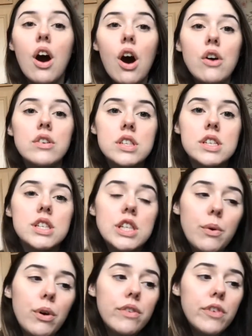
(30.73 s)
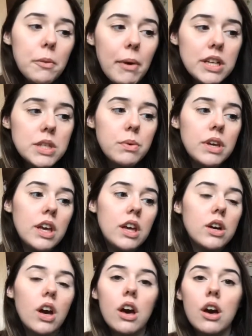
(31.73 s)
Obviously, so over the past
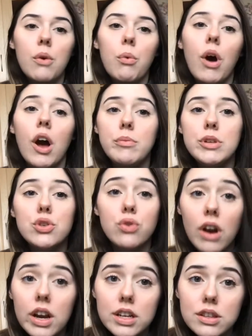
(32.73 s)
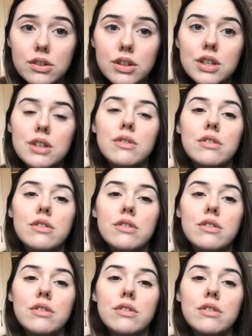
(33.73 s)
week, what I've been trying to do,